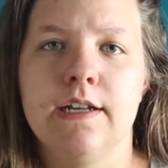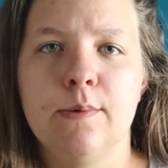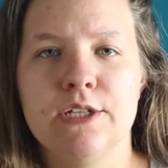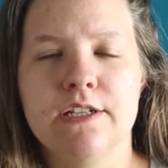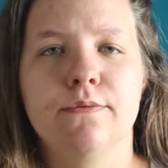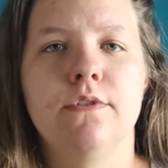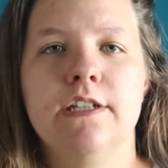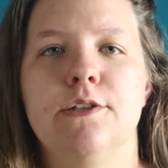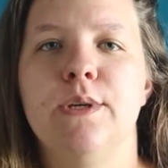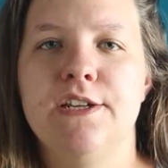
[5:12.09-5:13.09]
That was it for
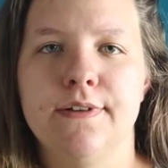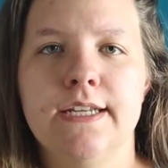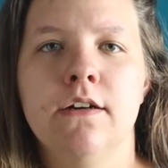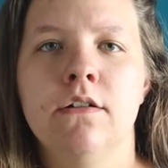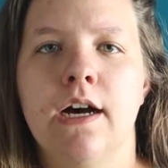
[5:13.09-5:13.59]
this week's video.